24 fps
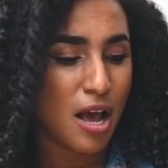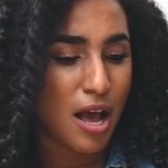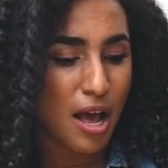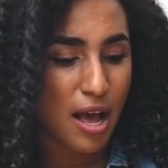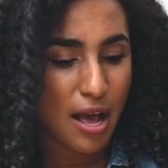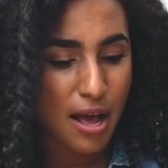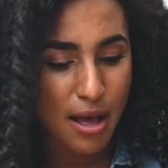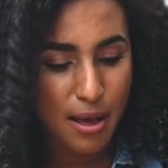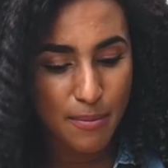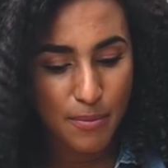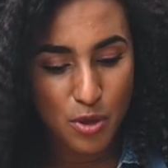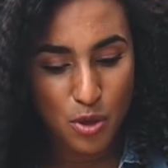
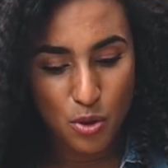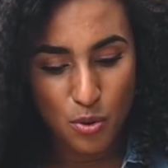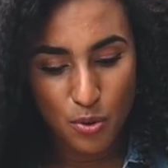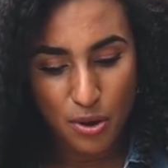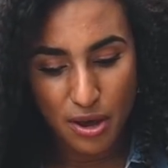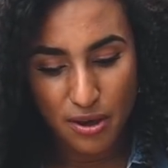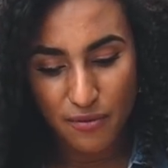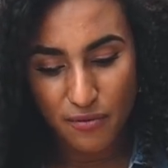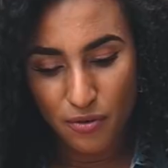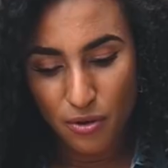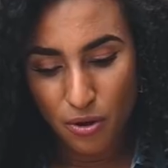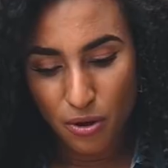You
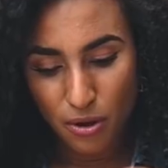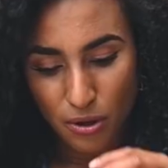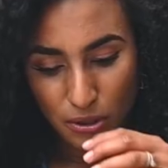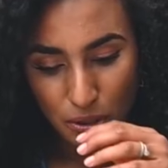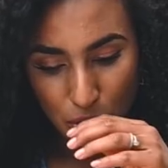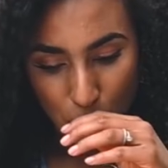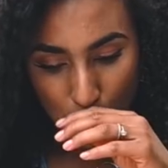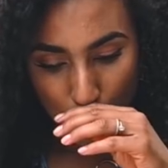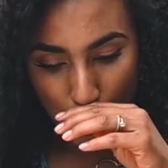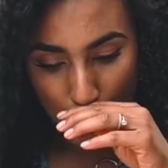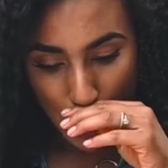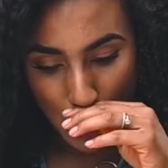have
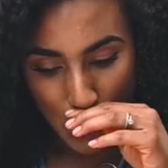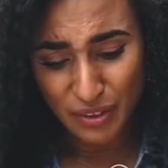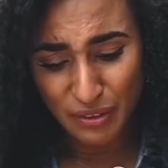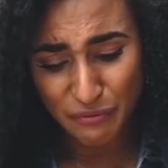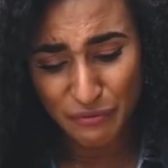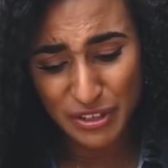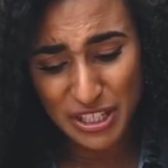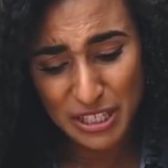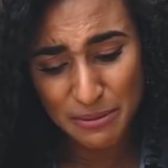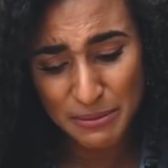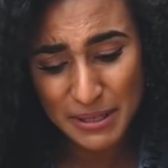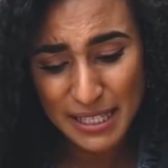got your
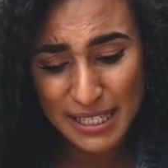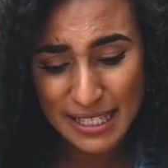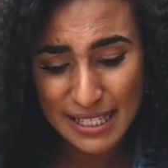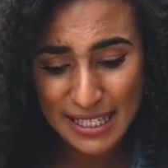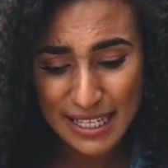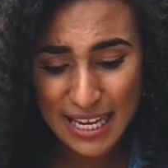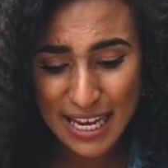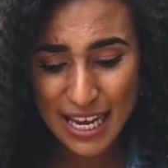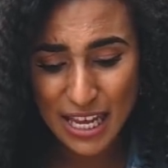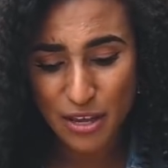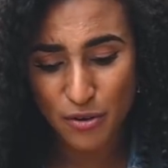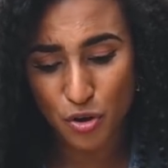vitamin
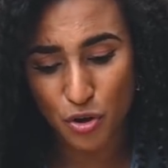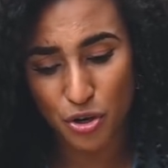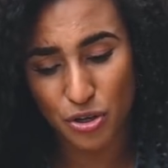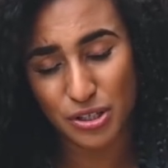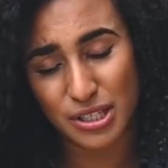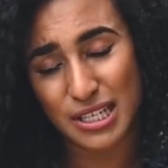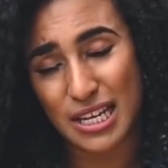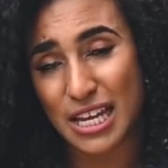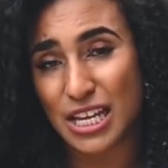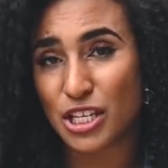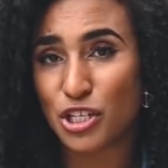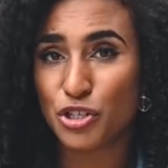C, you've got your
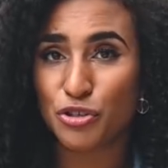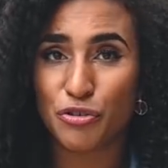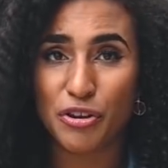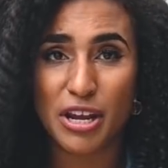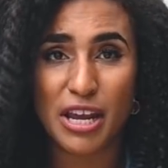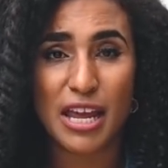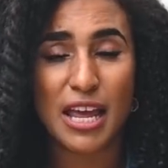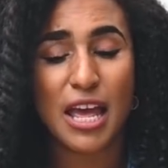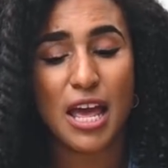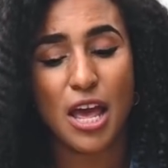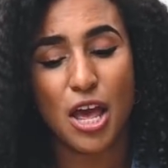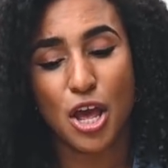tea
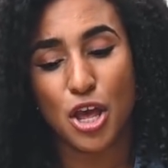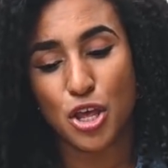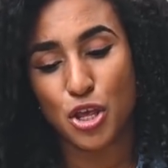tree,